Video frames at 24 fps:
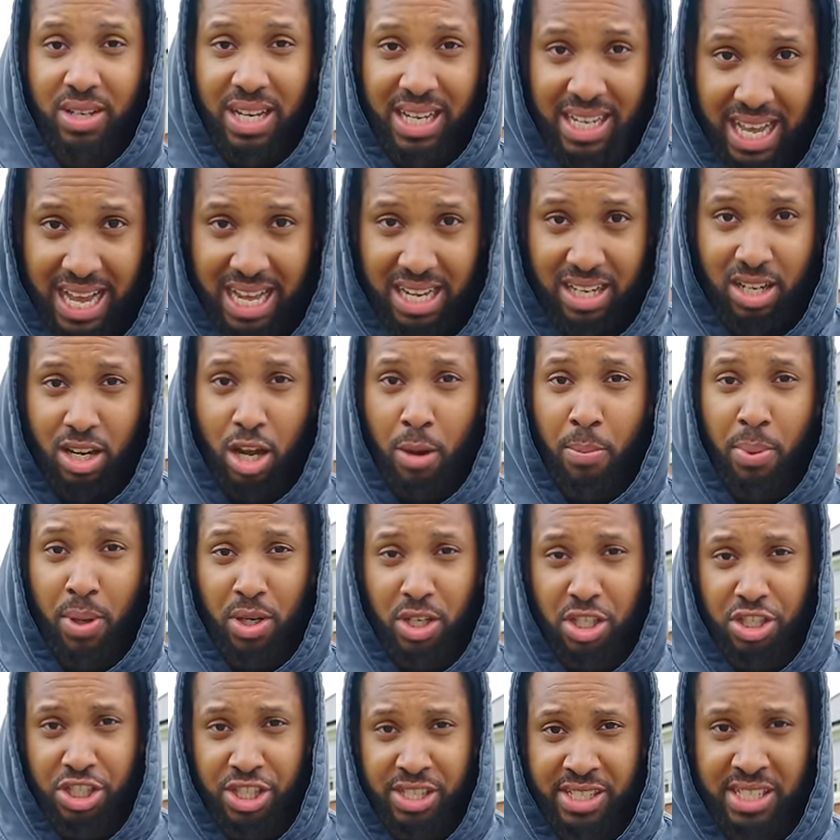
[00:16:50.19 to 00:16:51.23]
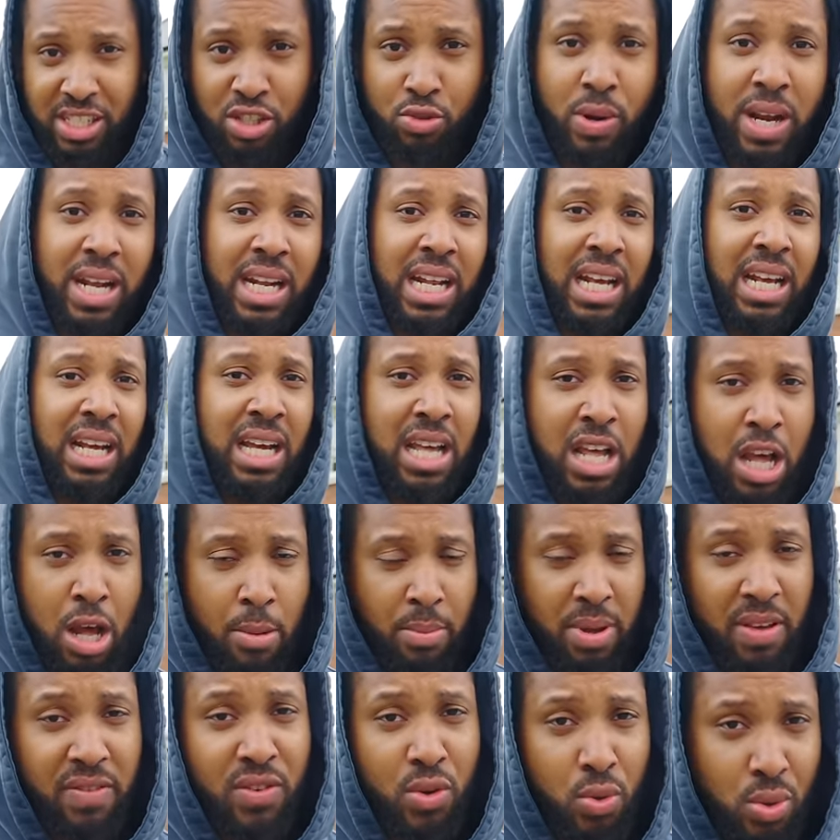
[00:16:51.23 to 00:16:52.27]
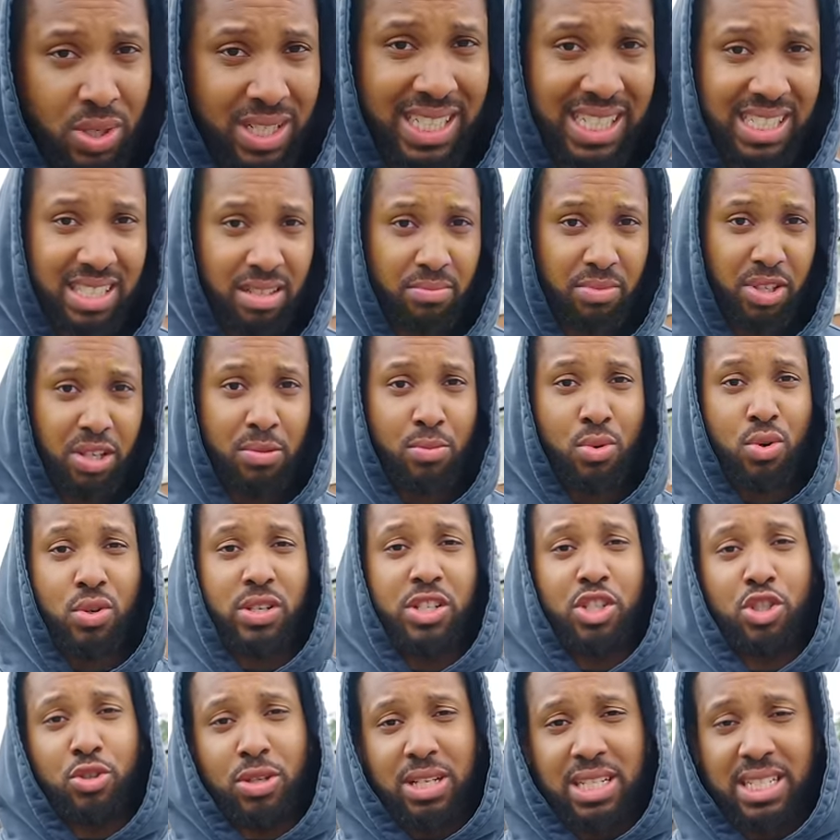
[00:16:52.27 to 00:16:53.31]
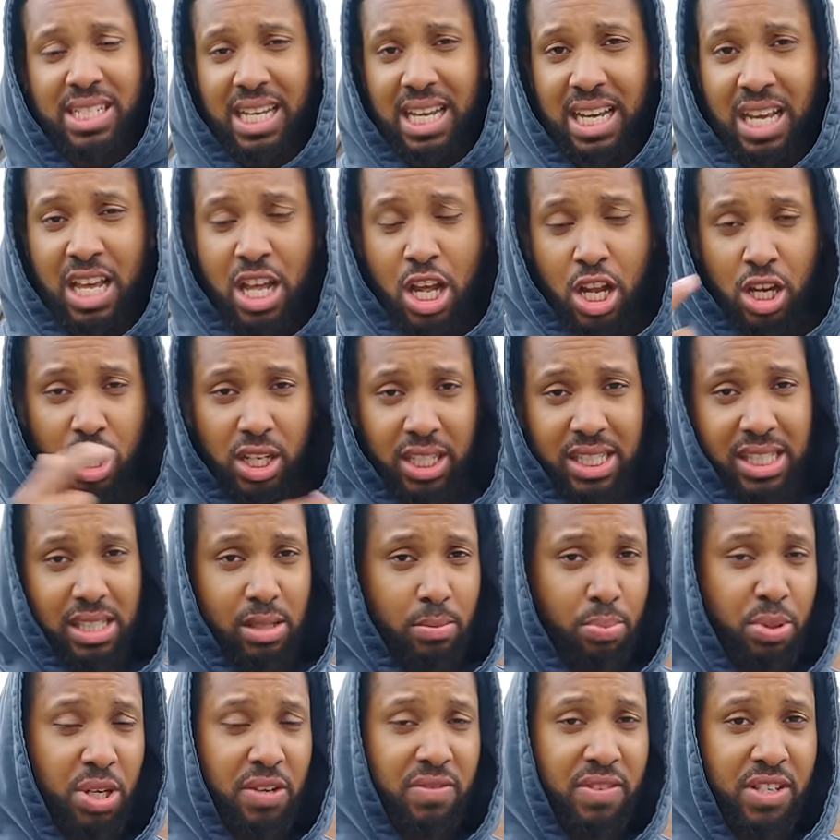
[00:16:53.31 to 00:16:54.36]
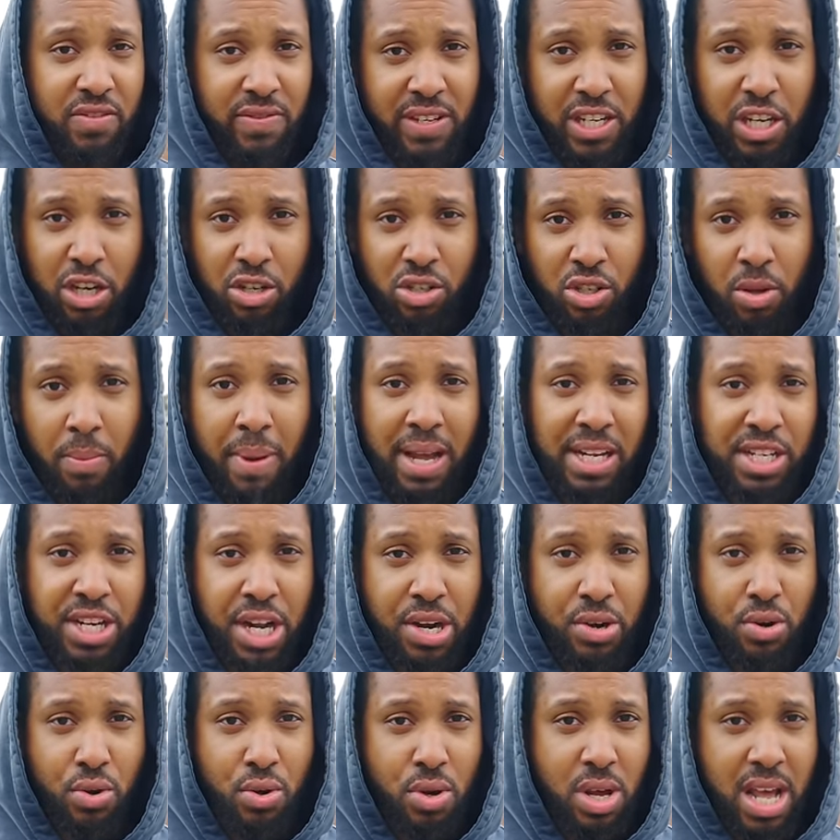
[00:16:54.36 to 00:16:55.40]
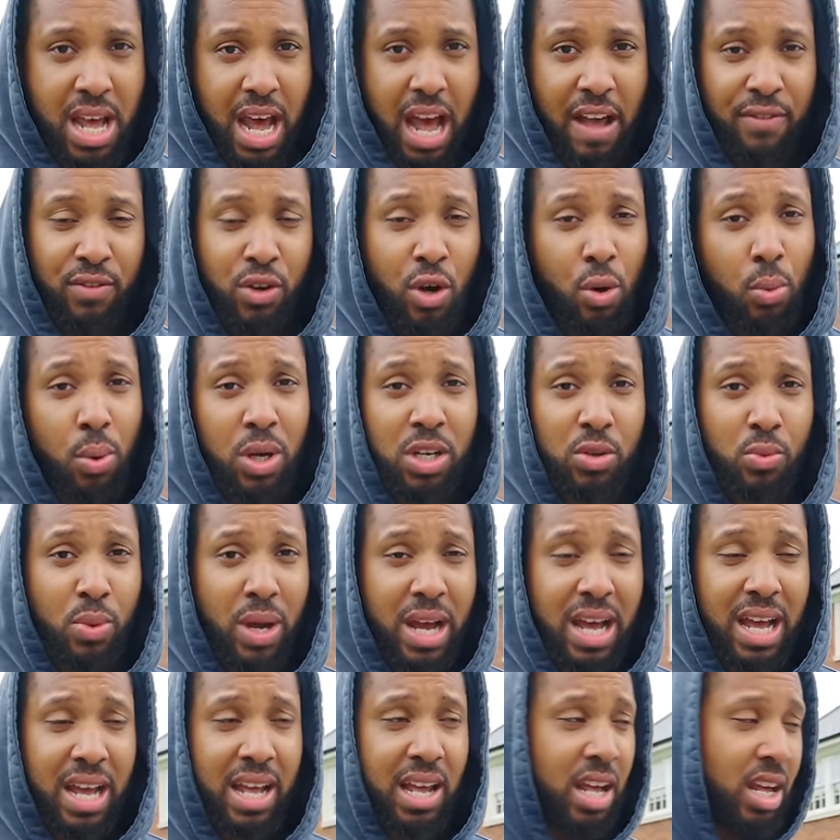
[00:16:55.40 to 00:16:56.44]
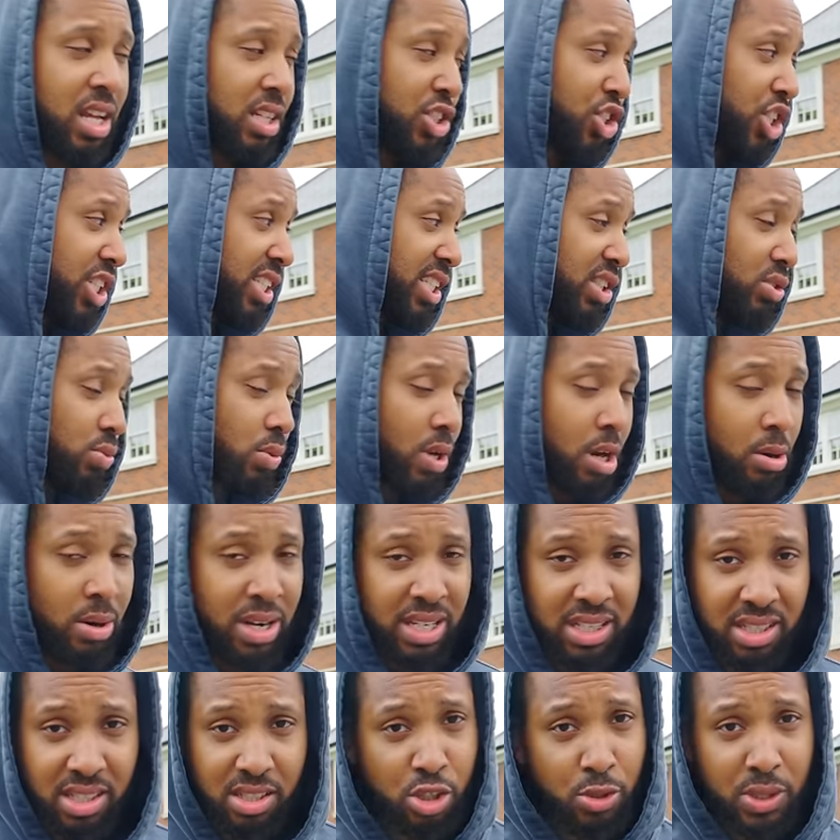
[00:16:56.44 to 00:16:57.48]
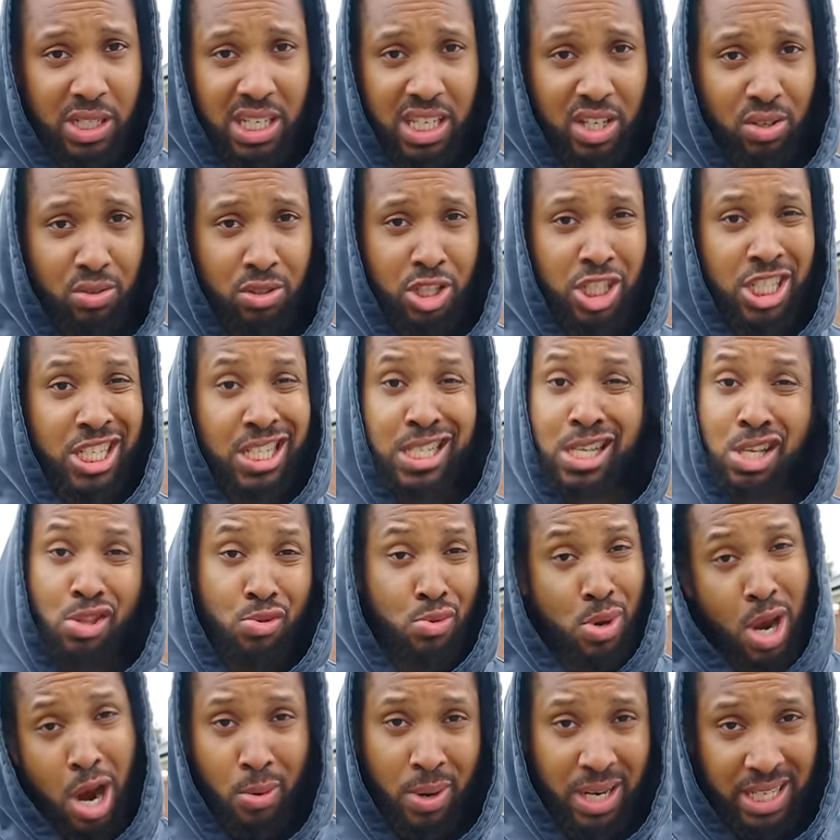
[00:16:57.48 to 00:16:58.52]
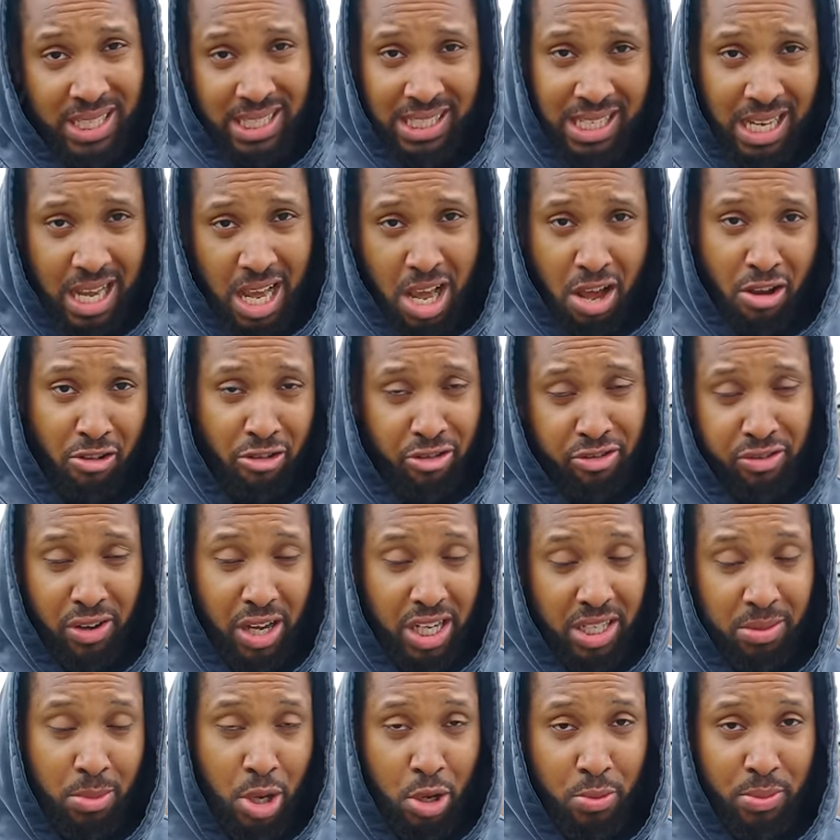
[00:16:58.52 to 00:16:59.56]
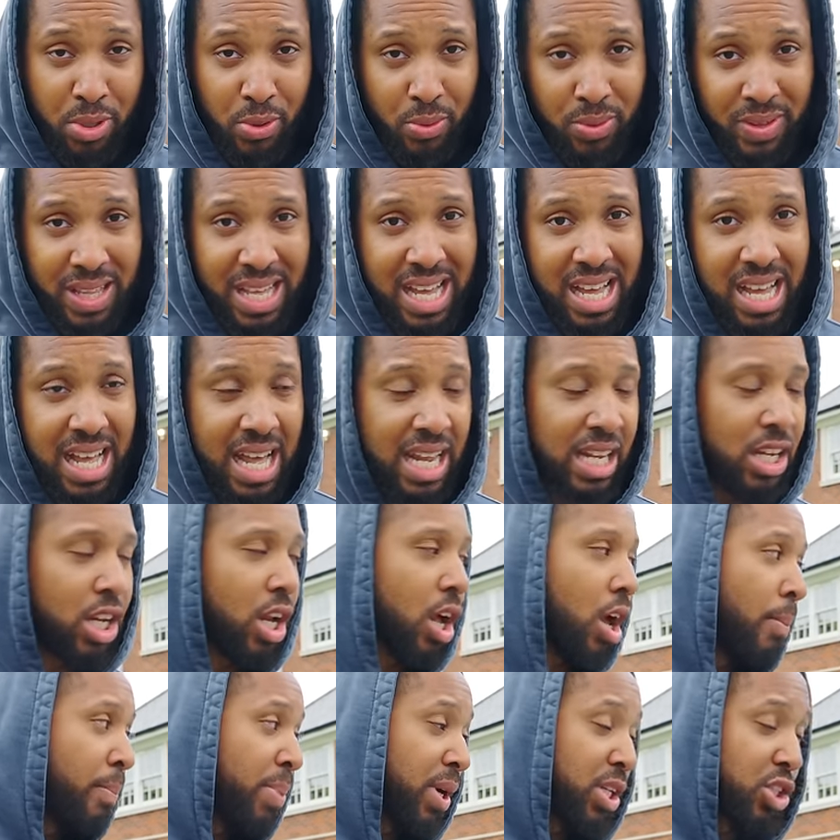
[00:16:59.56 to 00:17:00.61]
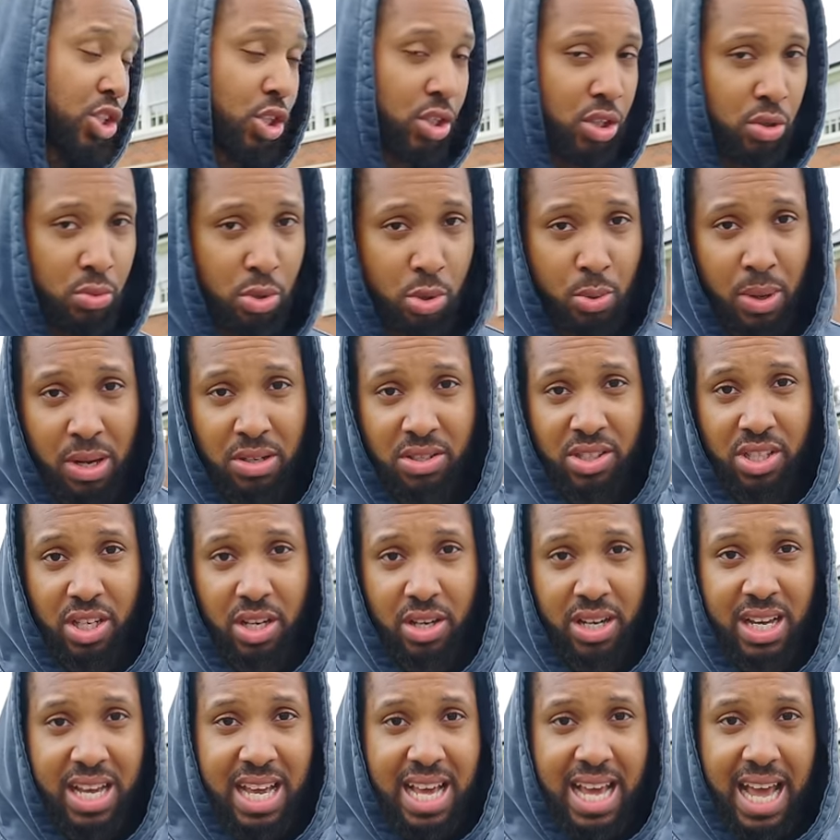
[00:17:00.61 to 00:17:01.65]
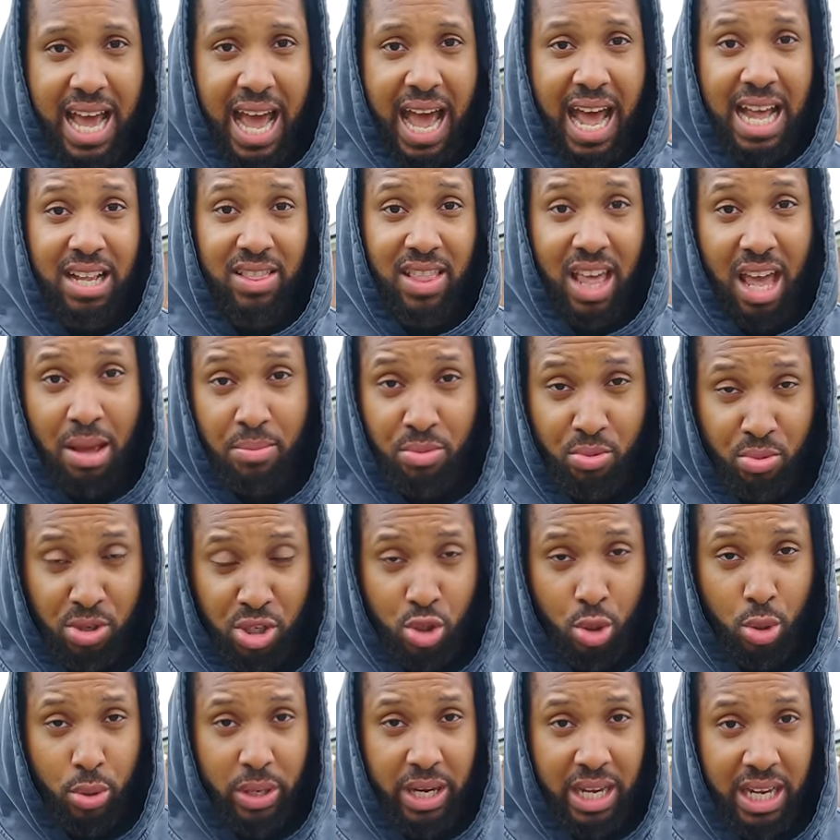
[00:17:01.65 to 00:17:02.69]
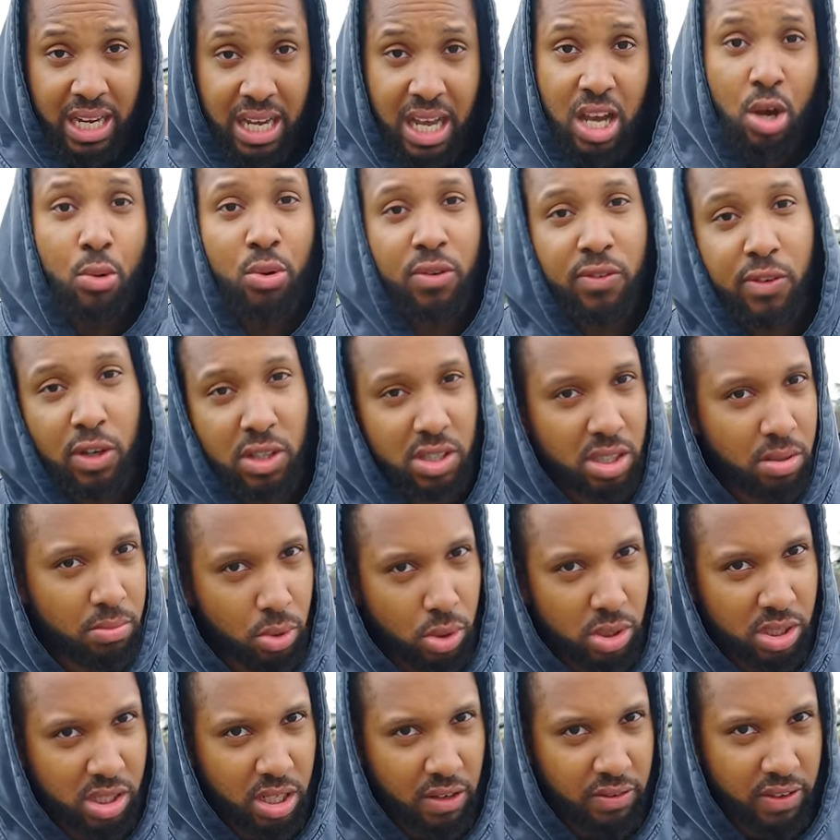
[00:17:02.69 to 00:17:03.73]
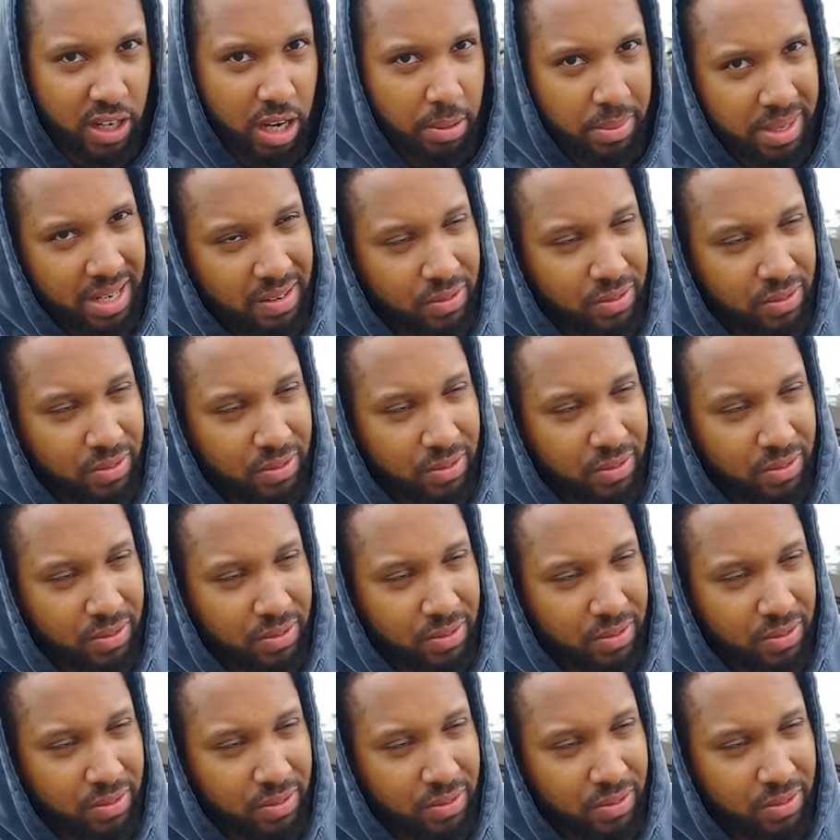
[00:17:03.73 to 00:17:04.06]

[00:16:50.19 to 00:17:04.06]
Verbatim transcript: Again, apologies, it's raining. But if you want to see something more interesting, look at the previous videos on my channel. I've got one where uh, GT3 RS, doing a little GT3 RS fun moment with that, and a bunch on the Revuelto and the M3 Touring. We've got some more stuff coming.